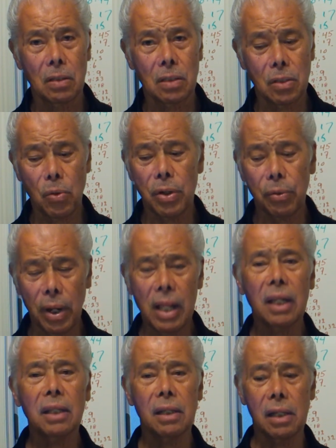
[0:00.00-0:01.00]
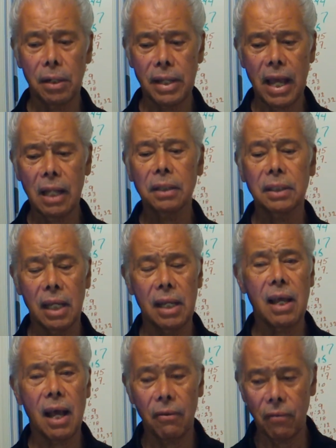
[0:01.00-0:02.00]
So in
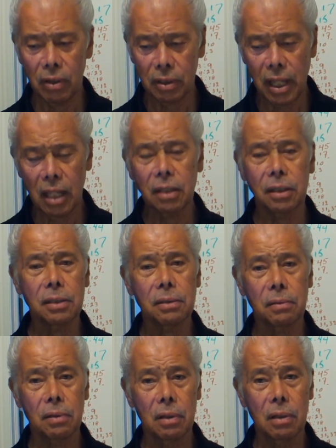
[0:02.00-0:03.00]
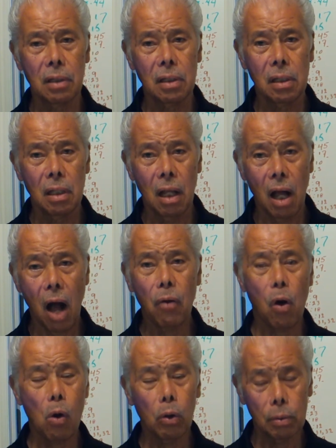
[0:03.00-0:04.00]
reality, I will tell her, our
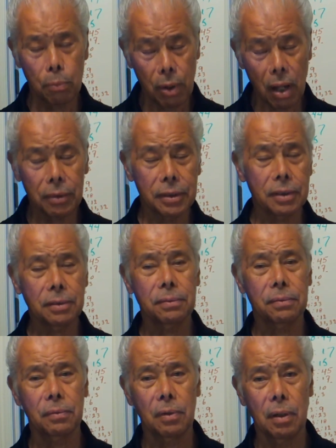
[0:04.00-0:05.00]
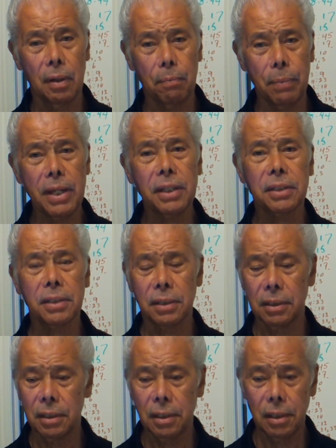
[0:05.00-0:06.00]
older brother, Pete,
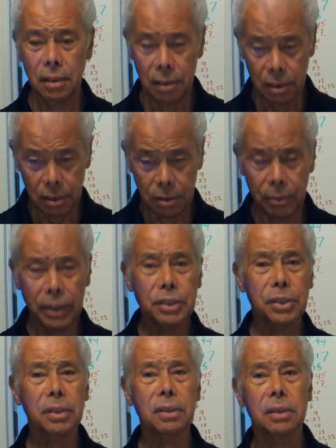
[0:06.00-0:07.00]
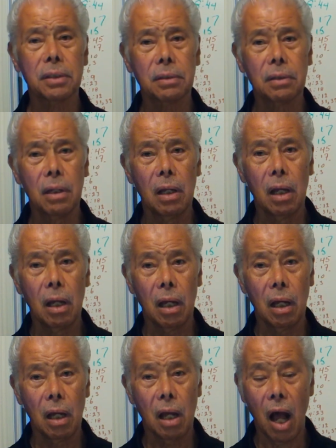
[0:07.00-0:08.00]
Richard,
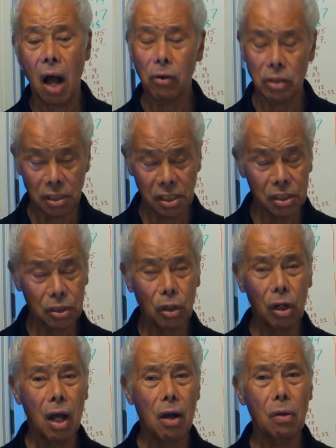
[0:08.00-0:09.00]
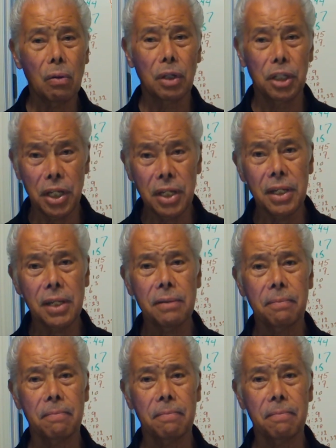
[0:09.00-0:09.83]
our sister-in-law, Dini,